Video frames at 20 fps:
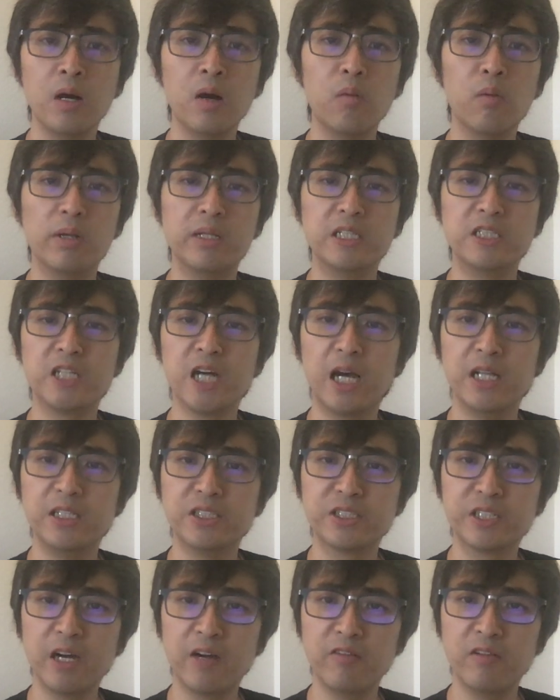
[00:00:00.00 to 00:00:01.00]
When the
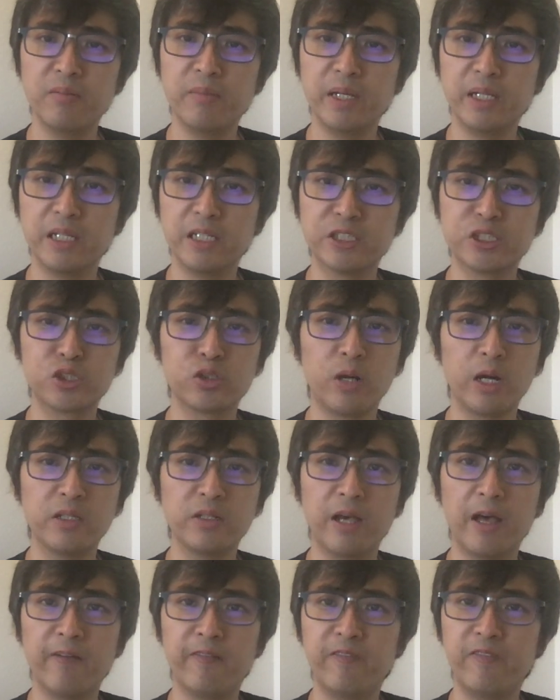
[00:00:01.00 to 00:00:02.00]
Chinese government is trying
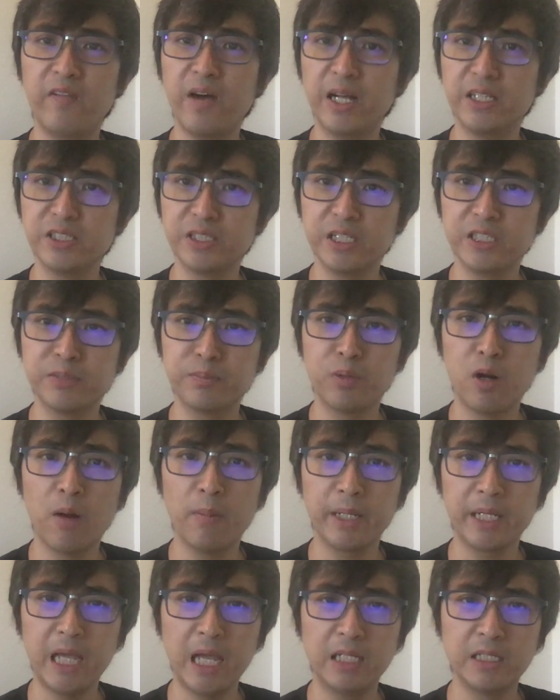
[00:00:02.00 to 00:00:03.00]
to advance its
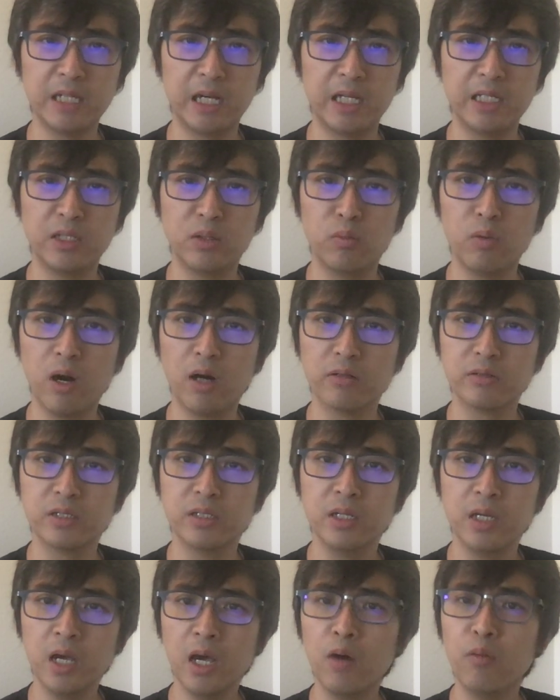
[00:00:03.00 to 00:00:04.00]
propaganda in the world,
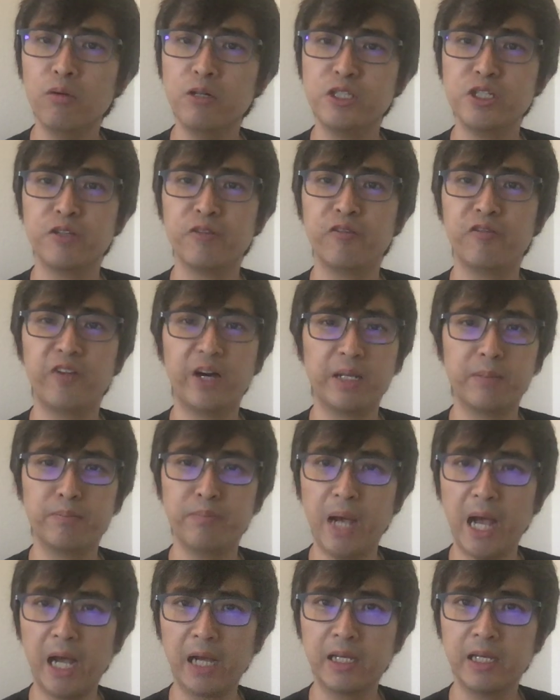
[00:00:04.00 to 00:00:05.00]
we should fight
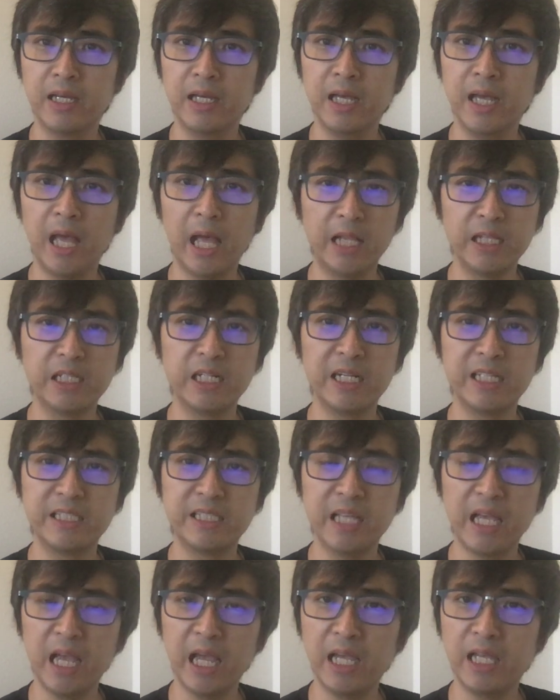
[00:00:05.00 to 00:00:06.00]
back and
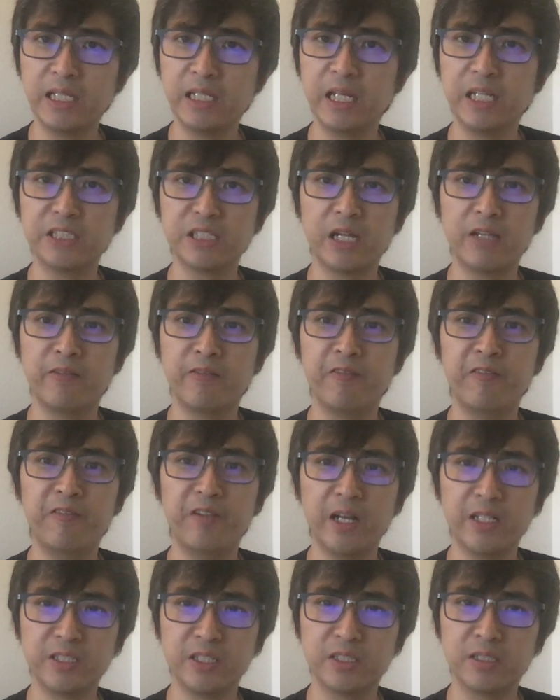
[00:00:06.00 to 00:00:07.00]
contain its
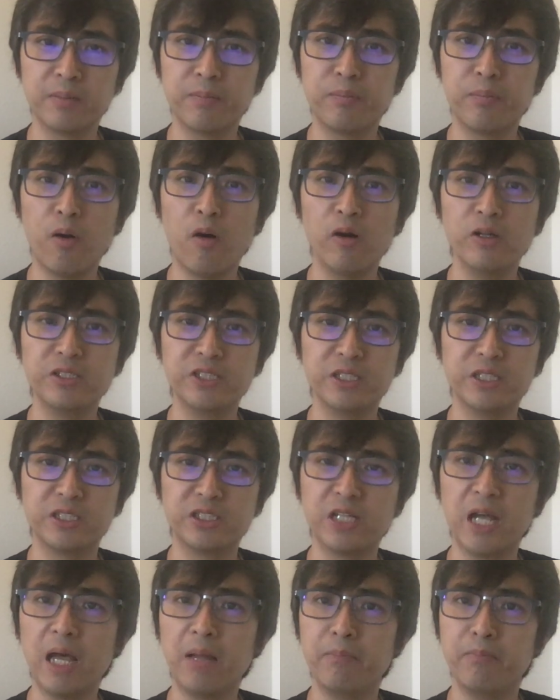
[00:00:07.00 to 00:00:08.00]
unfettered,
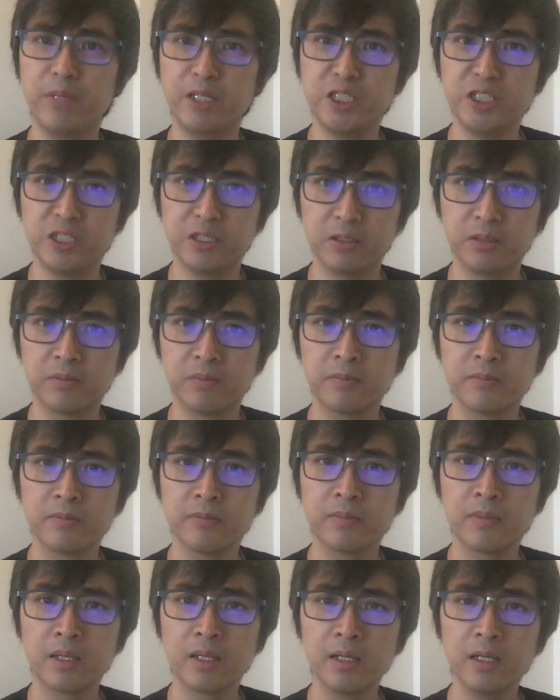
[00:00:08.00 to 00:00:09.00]
poisonous ambition.
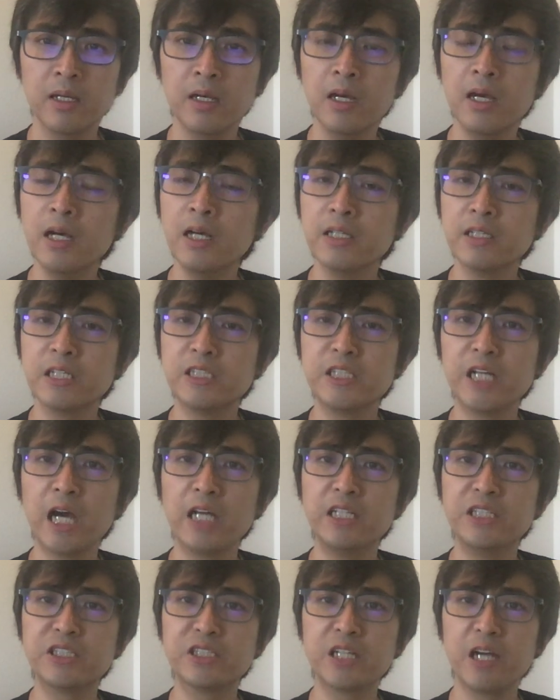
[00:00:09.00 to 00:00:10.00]
The Chinese